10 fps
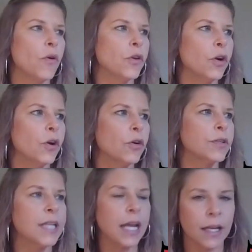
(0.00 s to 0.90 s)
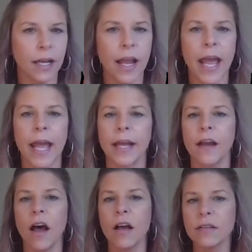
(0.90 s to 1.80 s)
your data
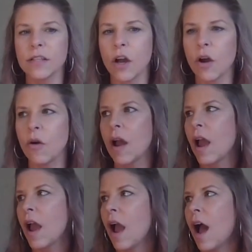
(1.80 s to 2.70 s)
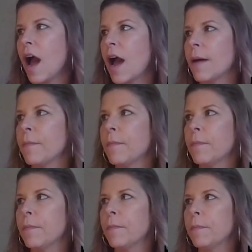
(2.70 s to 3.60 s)
and also
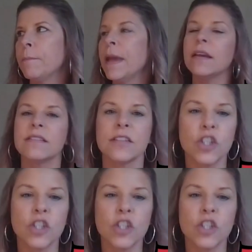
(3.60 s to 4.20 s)
making